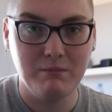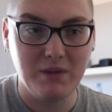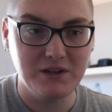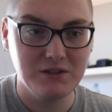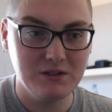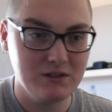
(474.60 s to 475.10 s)

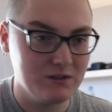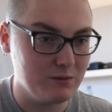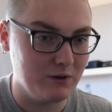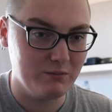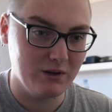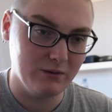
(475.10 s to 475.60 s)
measures,
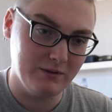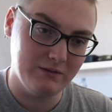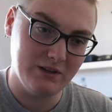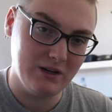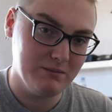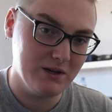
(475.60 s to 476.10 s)
12mm or
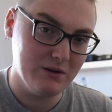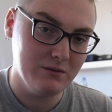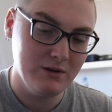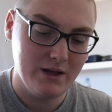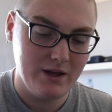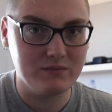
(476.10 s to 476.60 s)
15mm,
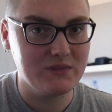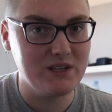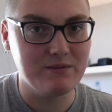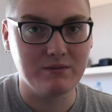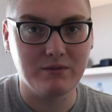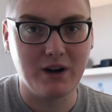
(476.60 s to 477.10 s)

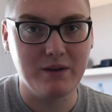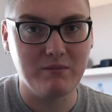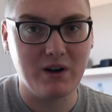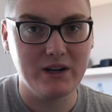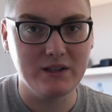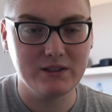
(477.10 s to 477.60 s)
different
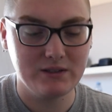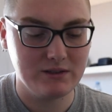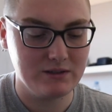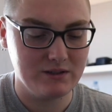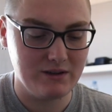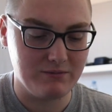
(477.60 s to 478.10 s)
frame
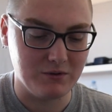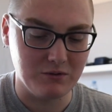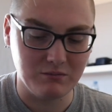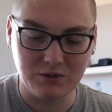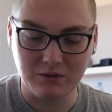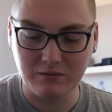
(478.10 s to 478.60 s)
rates,
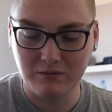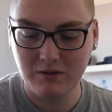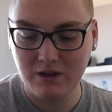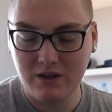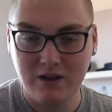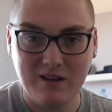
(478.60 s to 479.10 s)
different sort of
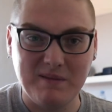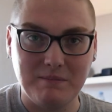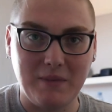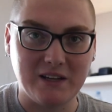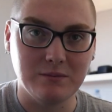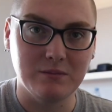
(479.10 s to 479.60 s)

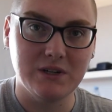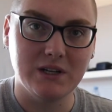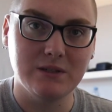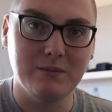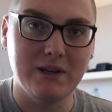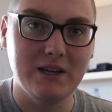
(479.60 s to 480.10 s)
maximum
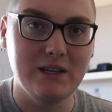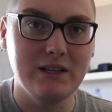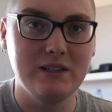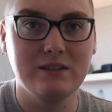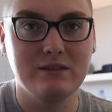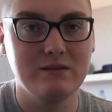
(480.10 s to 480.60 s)
shutter
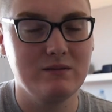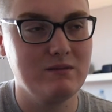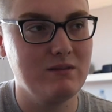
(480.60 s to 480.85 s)
speeds,